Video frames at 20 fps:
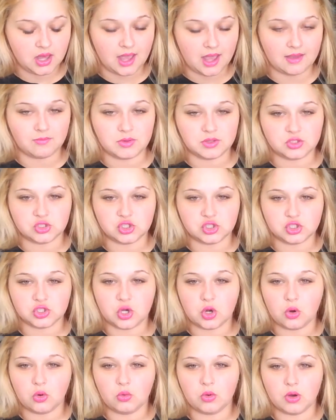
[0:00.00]
I've been
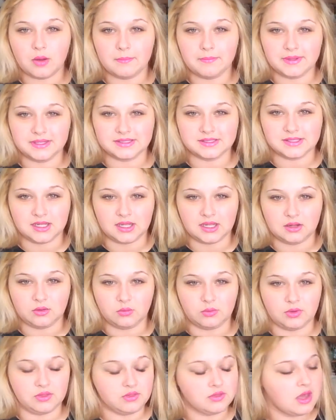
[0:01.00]
so busy
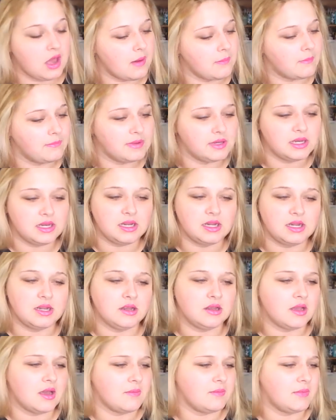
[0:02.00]
with
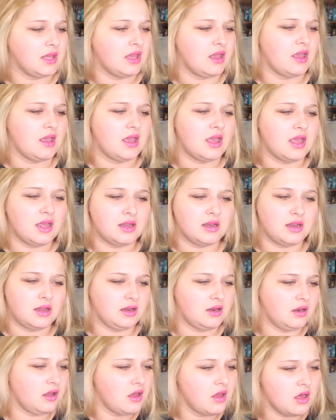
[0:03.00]
company coming in
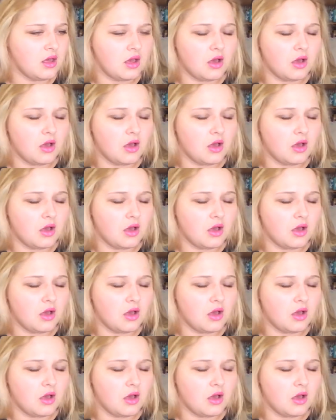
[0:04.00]
and